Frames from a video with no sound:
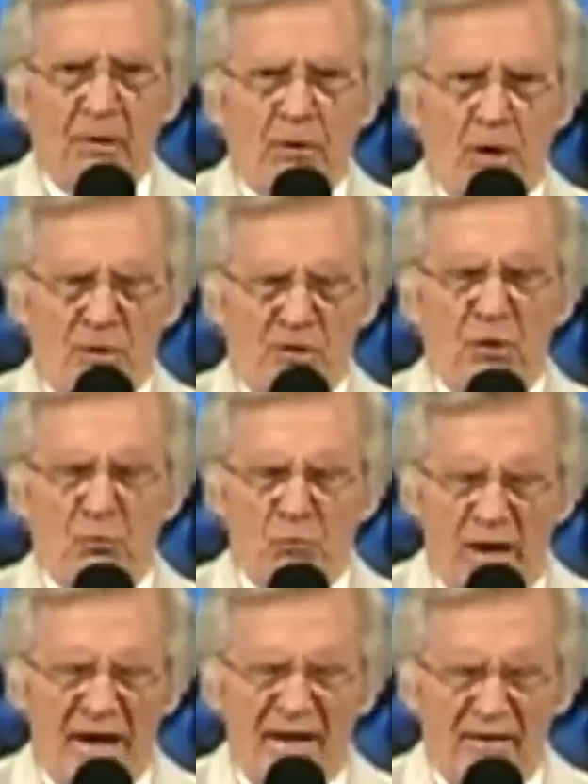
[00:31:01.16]
because the
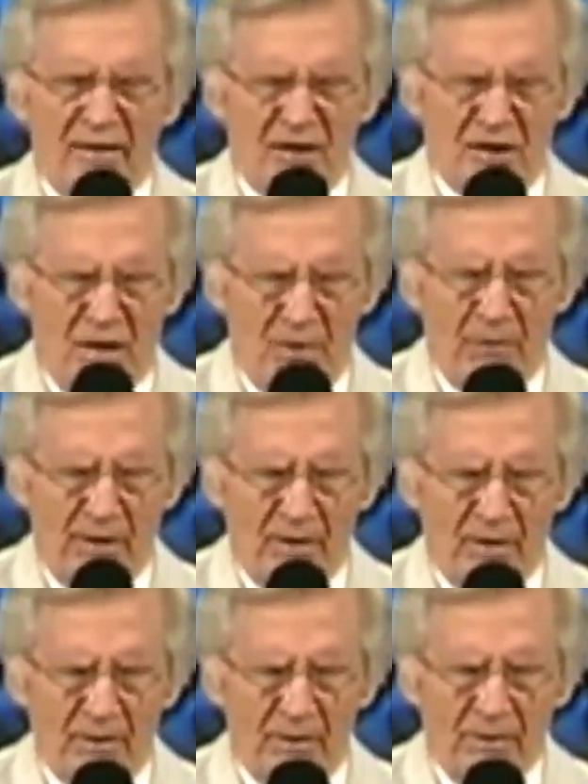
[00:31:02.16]
rain is
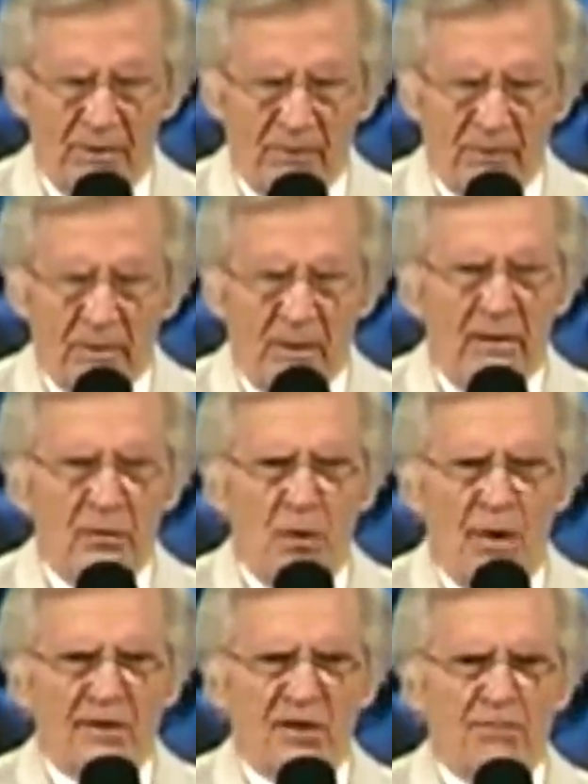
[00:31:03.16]
coming and
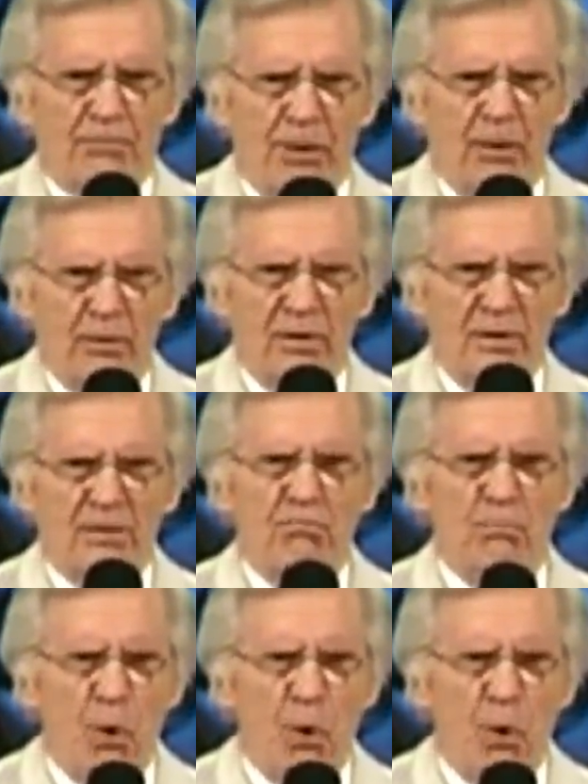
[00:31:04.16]
God's Spirit is